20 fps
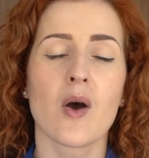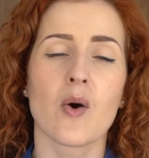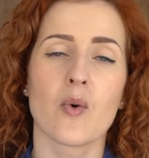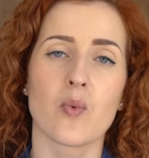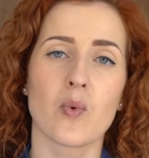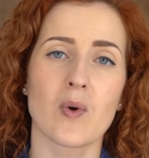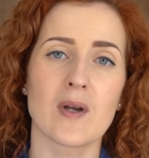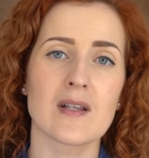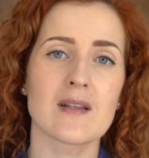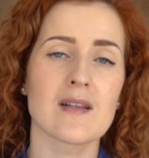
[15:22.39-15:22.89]

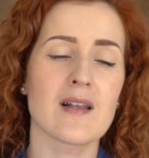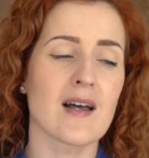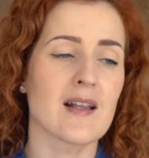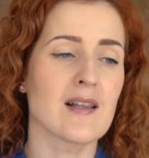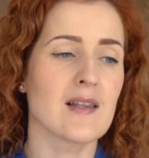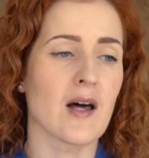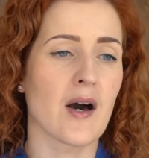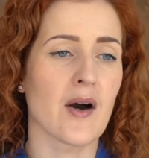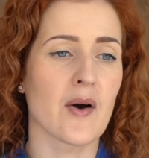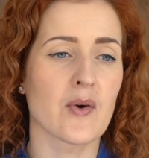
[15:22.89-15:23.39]
will
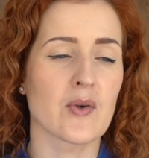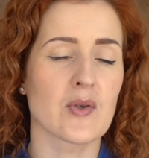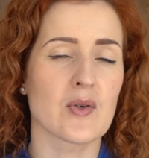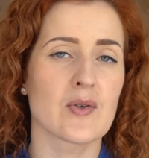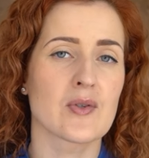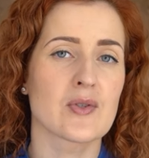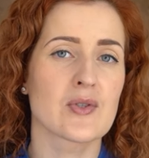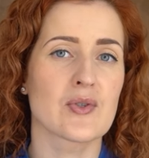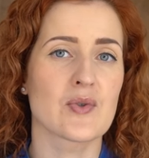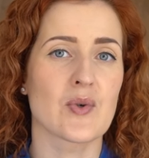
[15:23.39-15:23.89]
allow
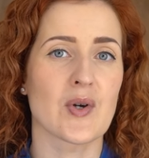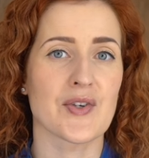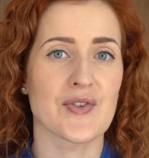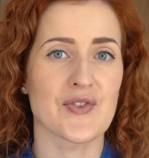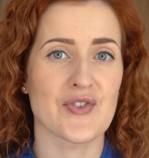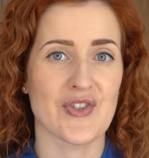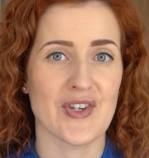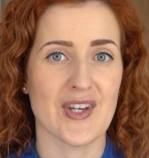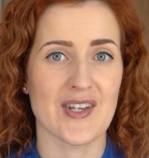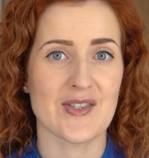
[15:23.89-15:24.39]
you to
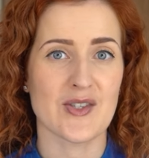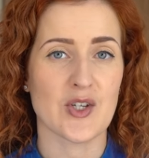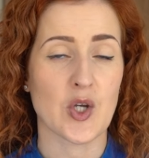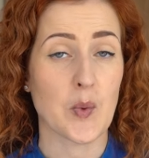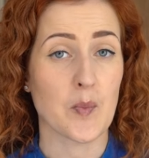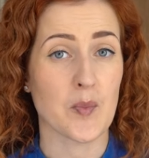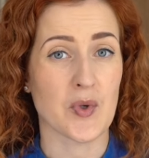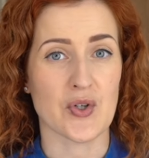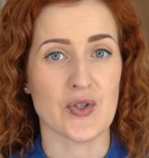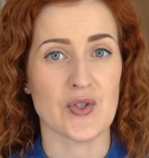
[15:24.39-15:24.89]
adjust
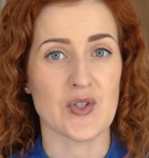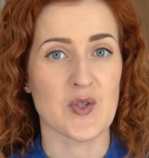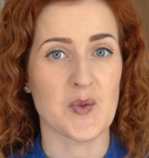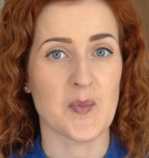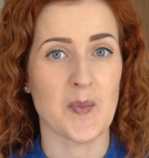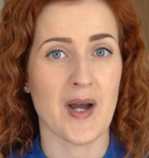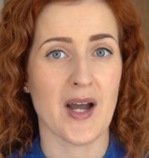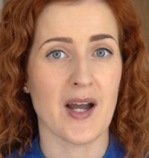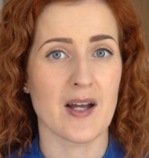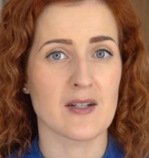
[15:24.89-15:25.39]

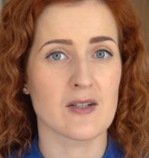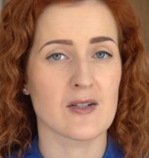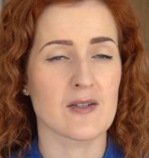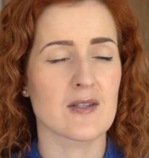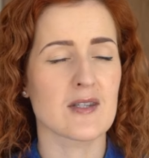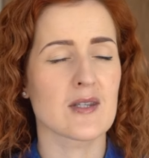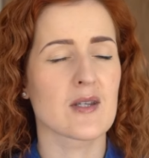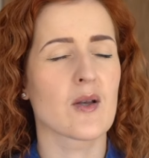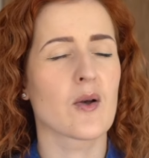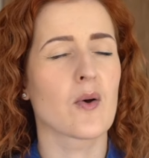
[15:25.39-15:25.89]
commercial
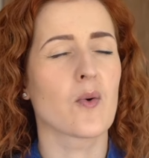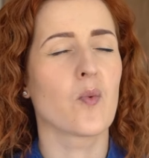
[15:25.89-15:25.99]
patterns